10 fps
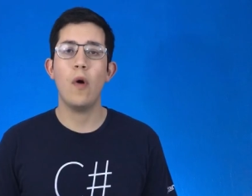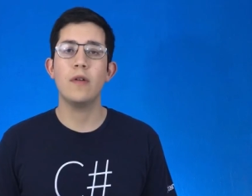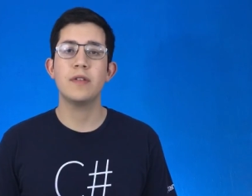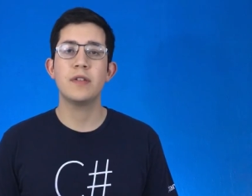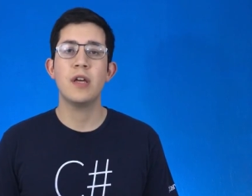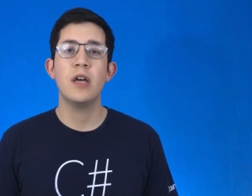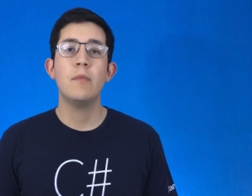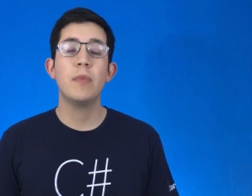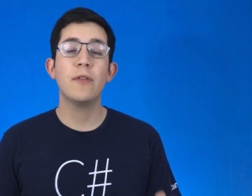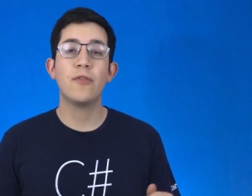Once
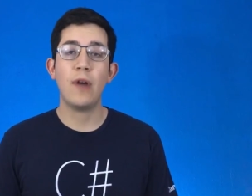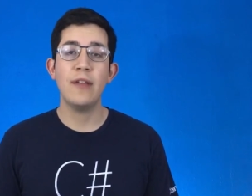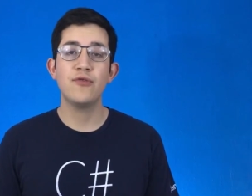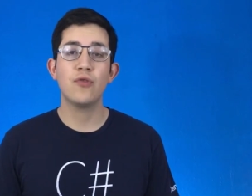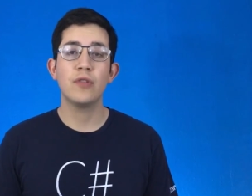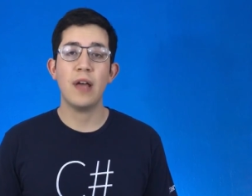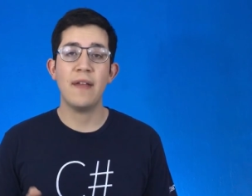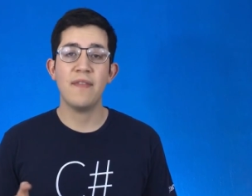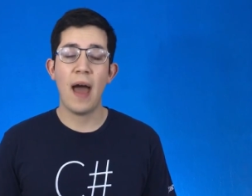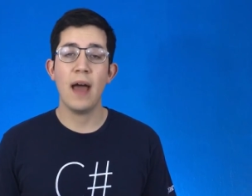Build for Android
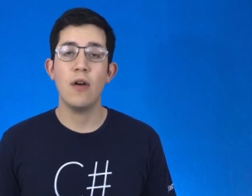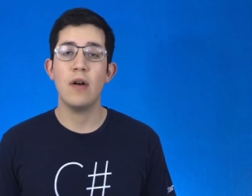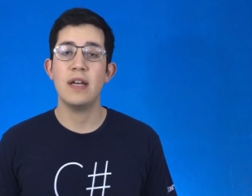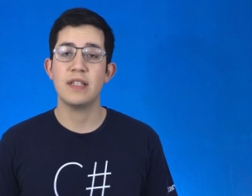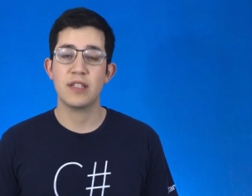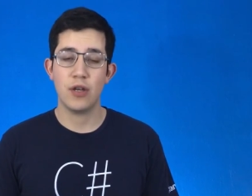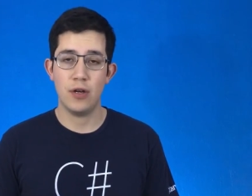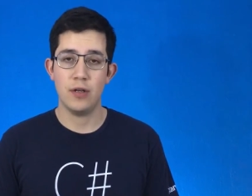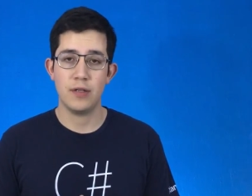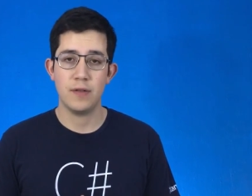and iOS
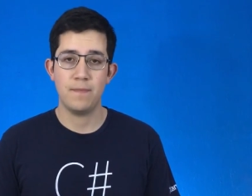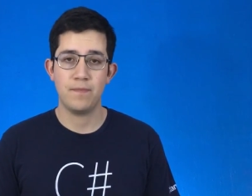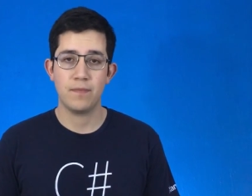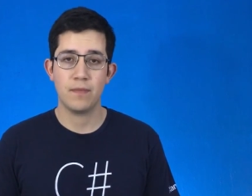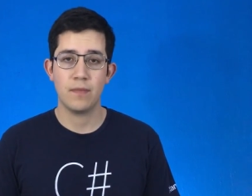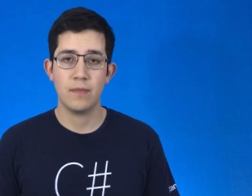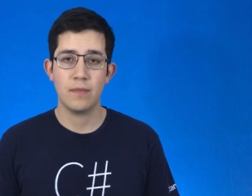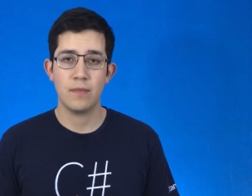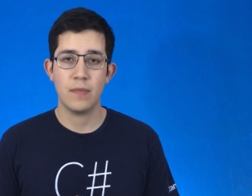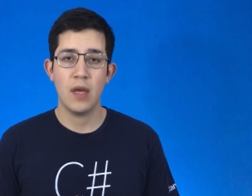course.
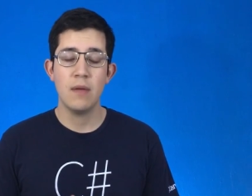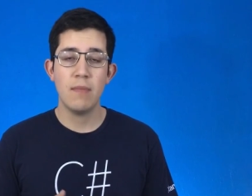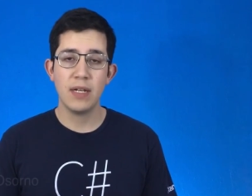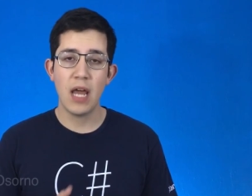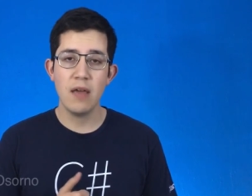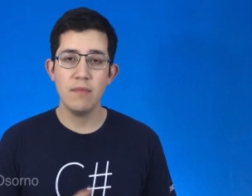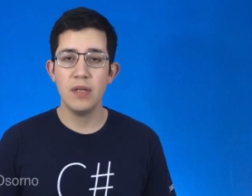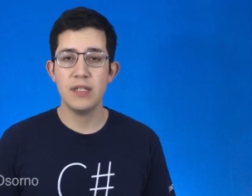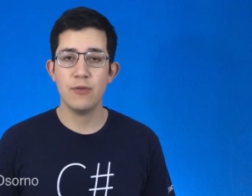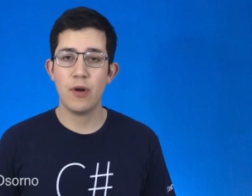My name
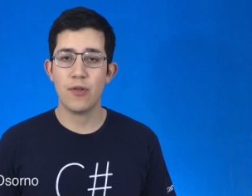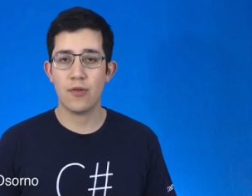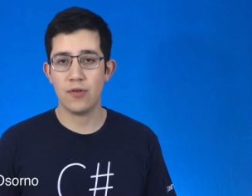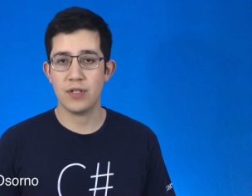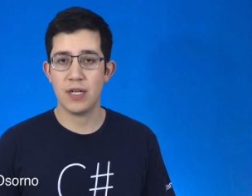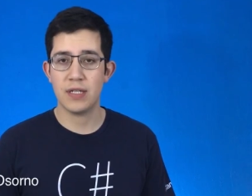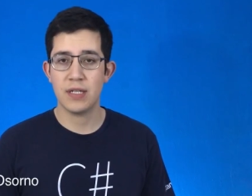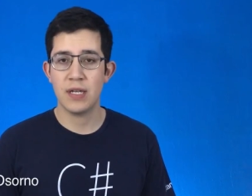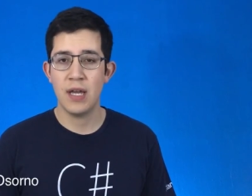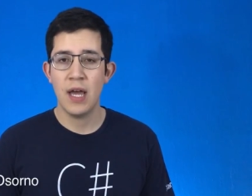is Eduardo
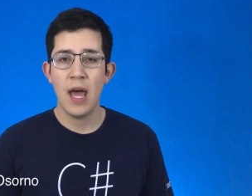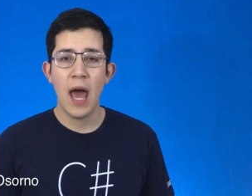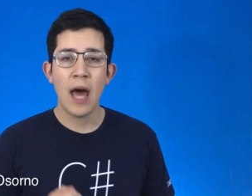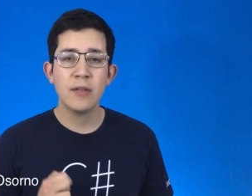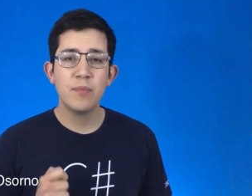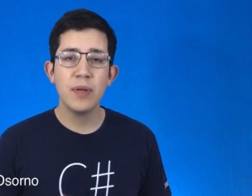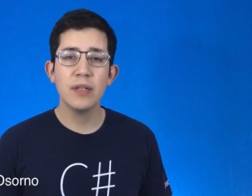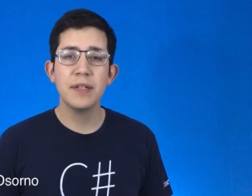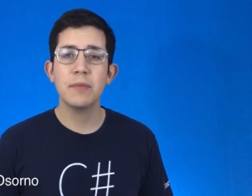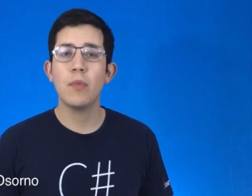Rosas, and
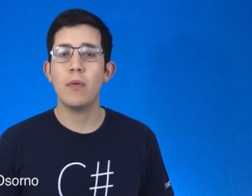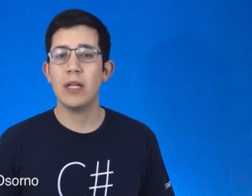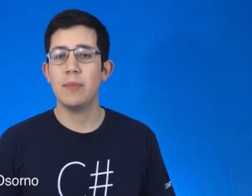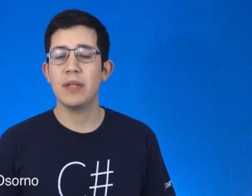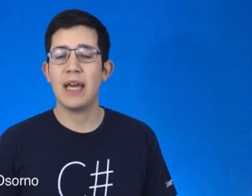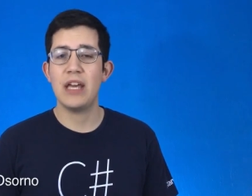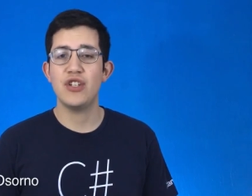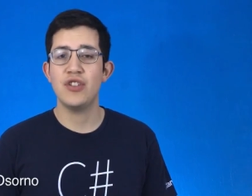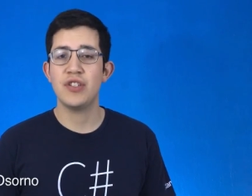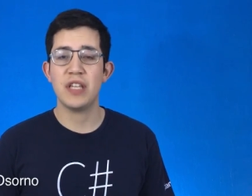building mobile
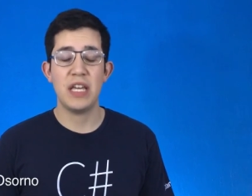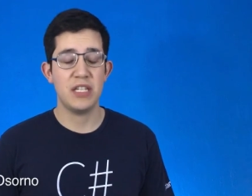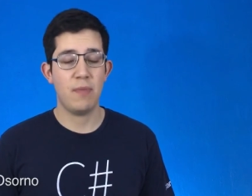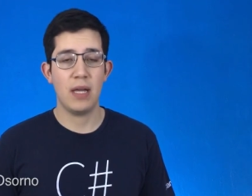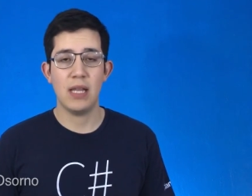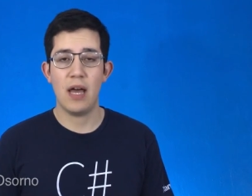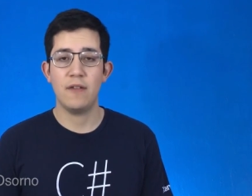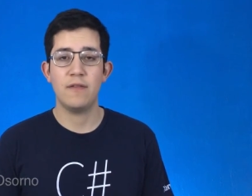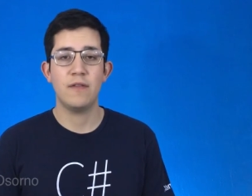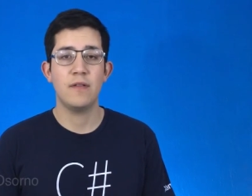applications is my
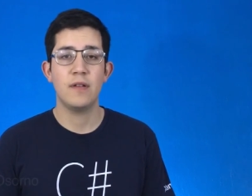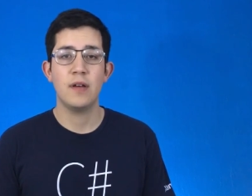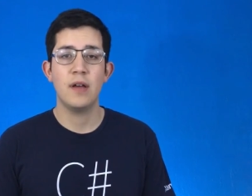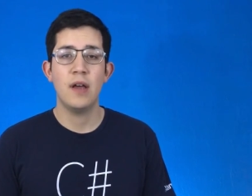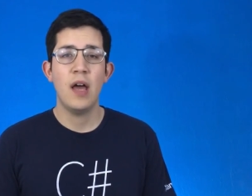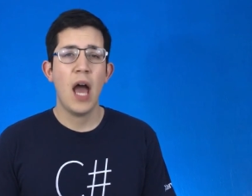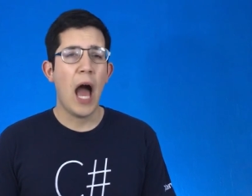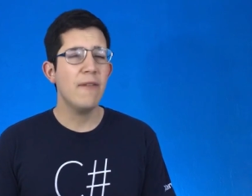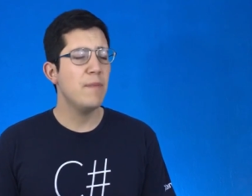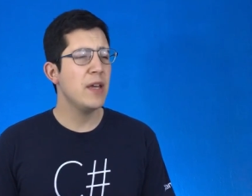life.
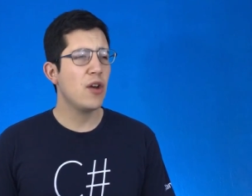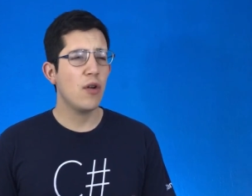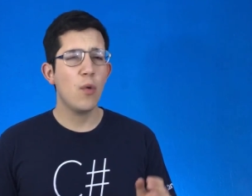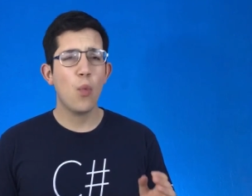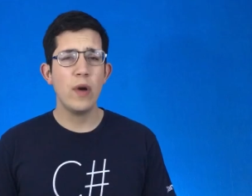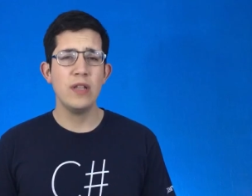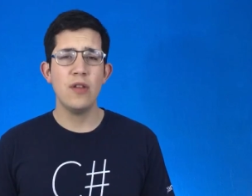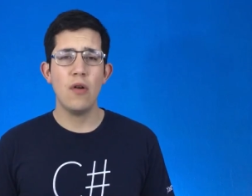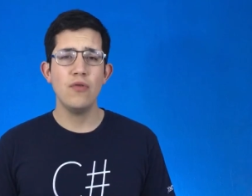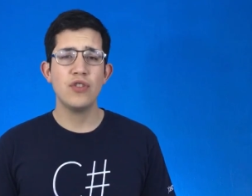I've been coding
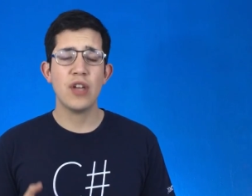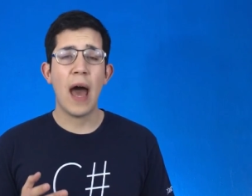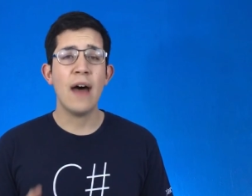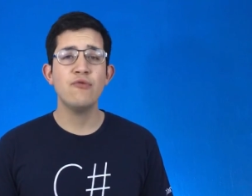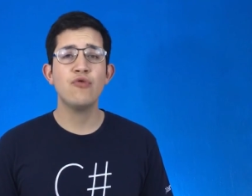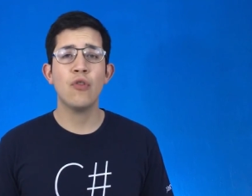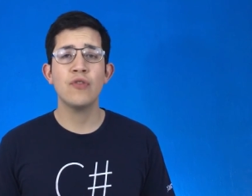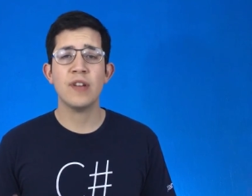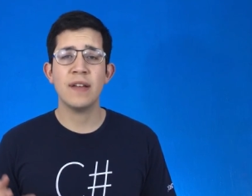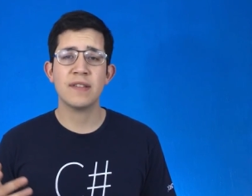Windows,
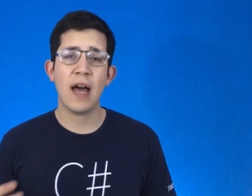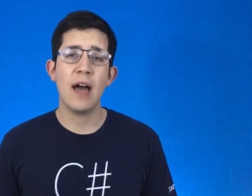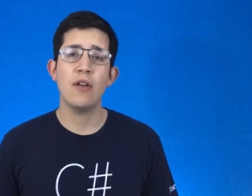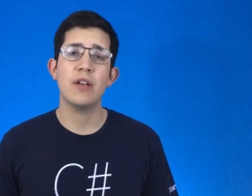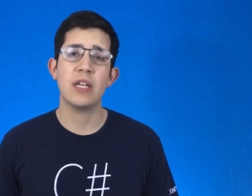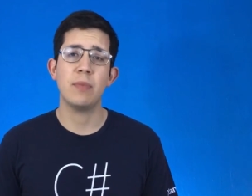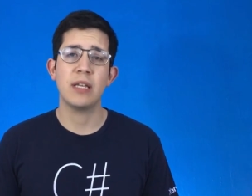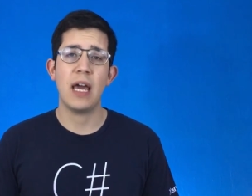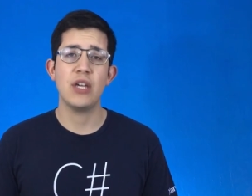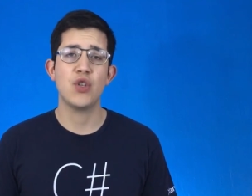Android and iOS
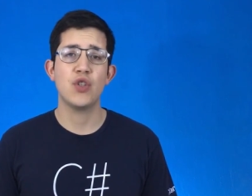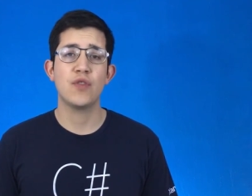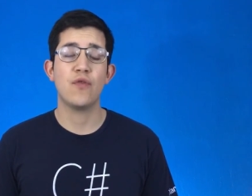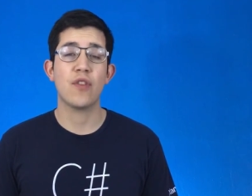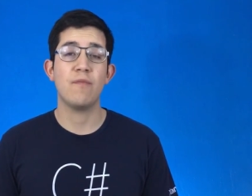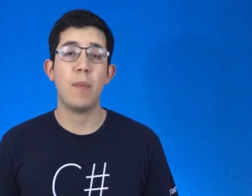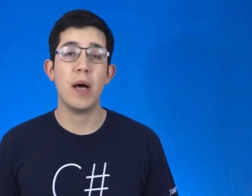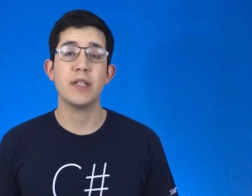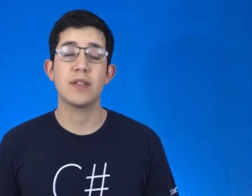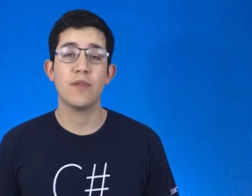applications for the
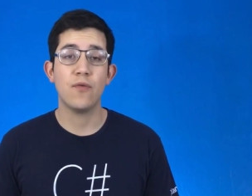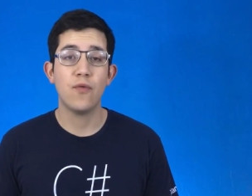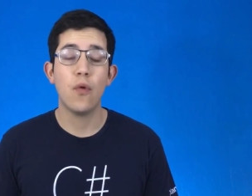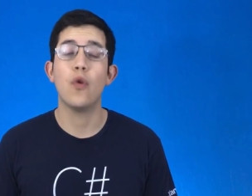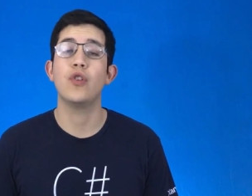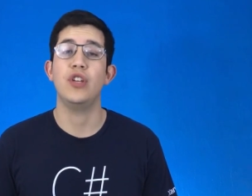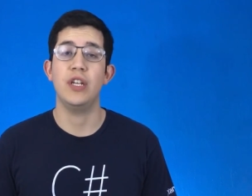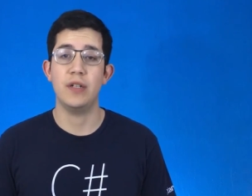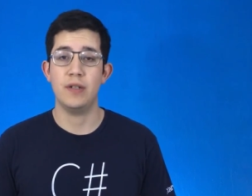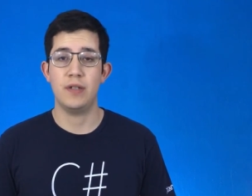past four
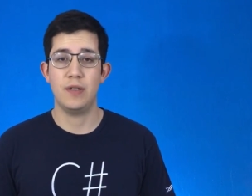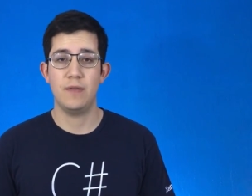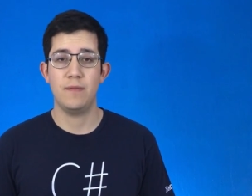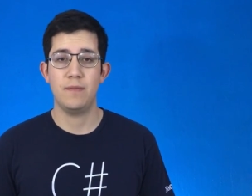years.